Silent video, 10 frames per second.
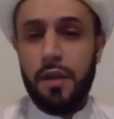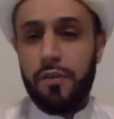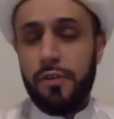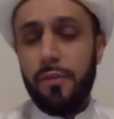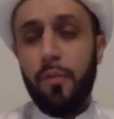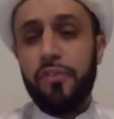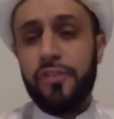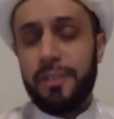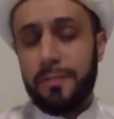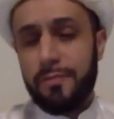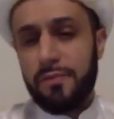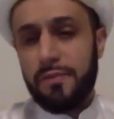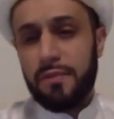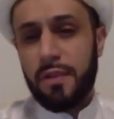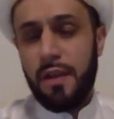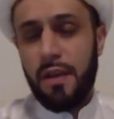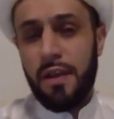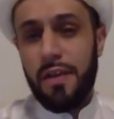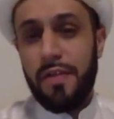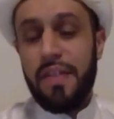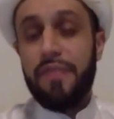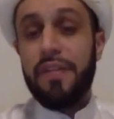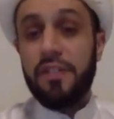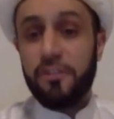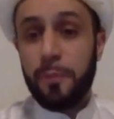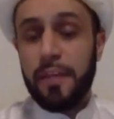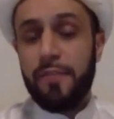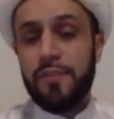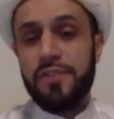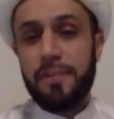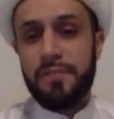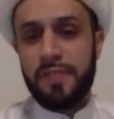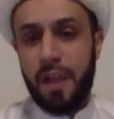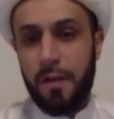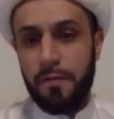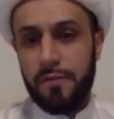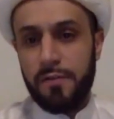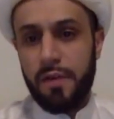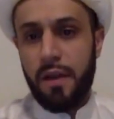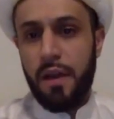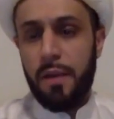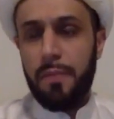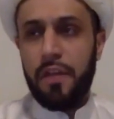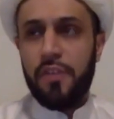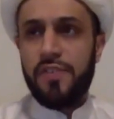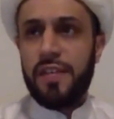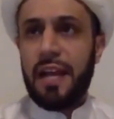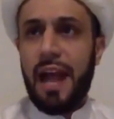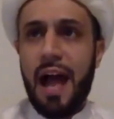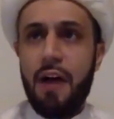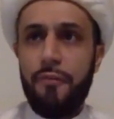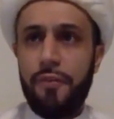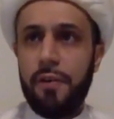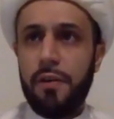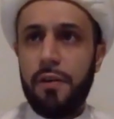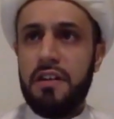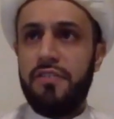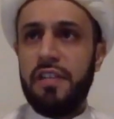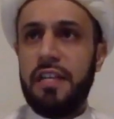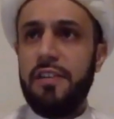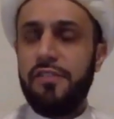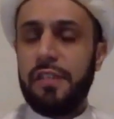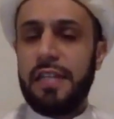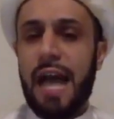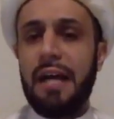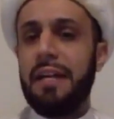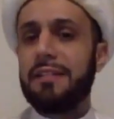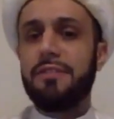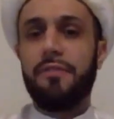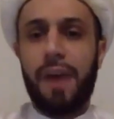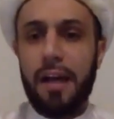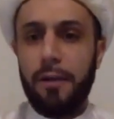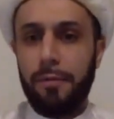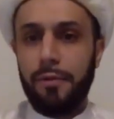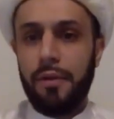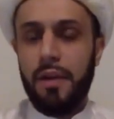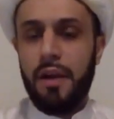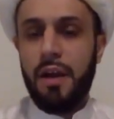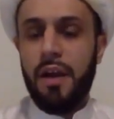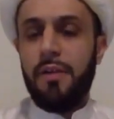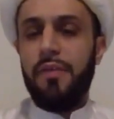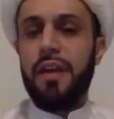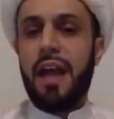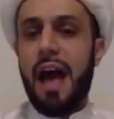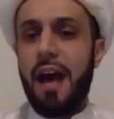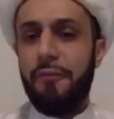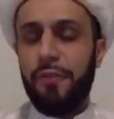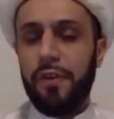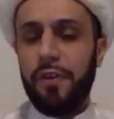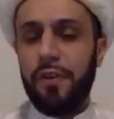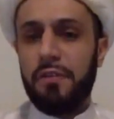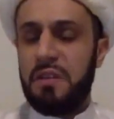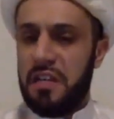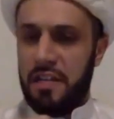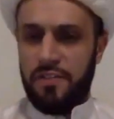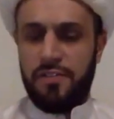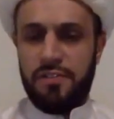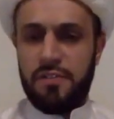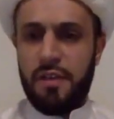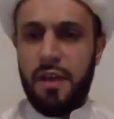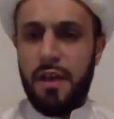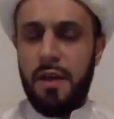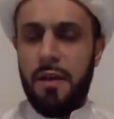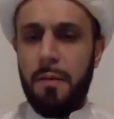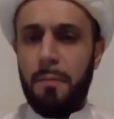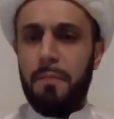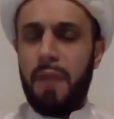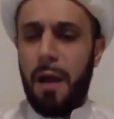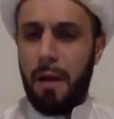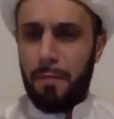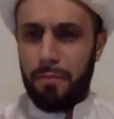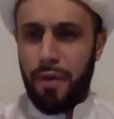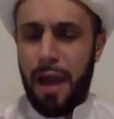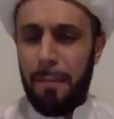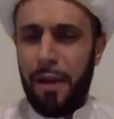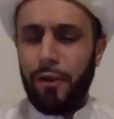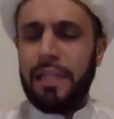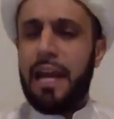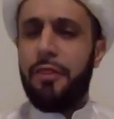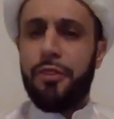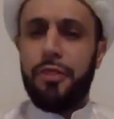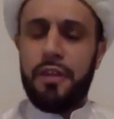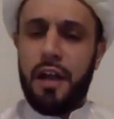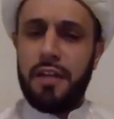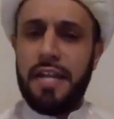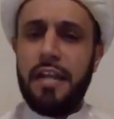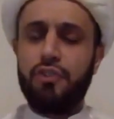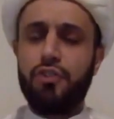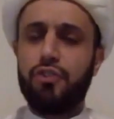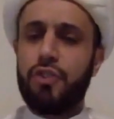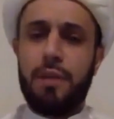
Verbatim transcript: to the Muslims than the disbelievers themselves. Because the kafir is easily identifiable. The kafir is primarily a, a danger to